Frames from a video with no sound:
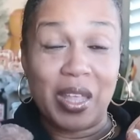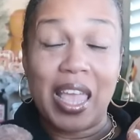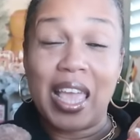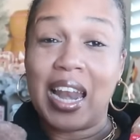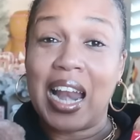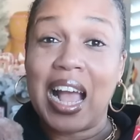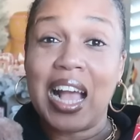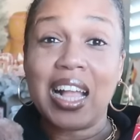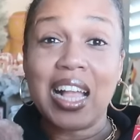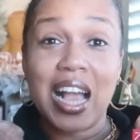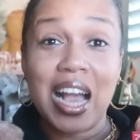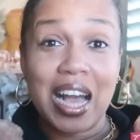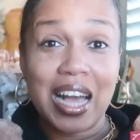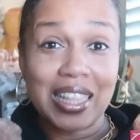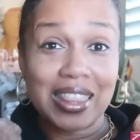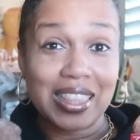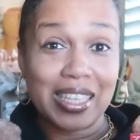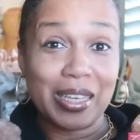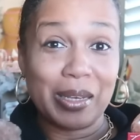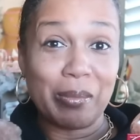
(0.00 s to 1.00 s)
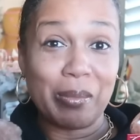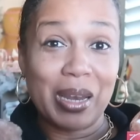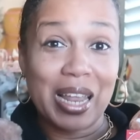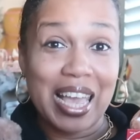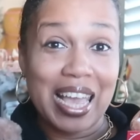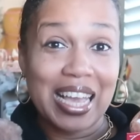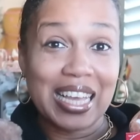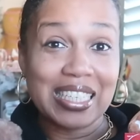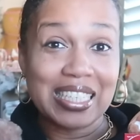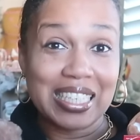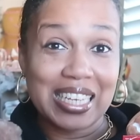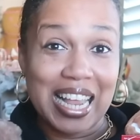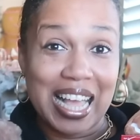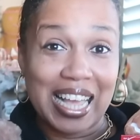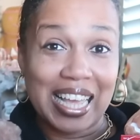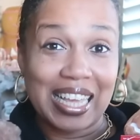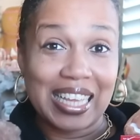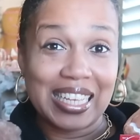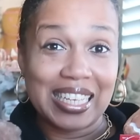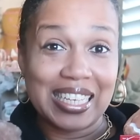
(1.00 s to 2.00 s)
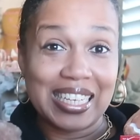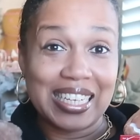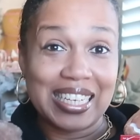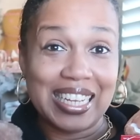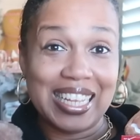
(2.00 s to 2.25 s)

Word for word: And I caught them last night.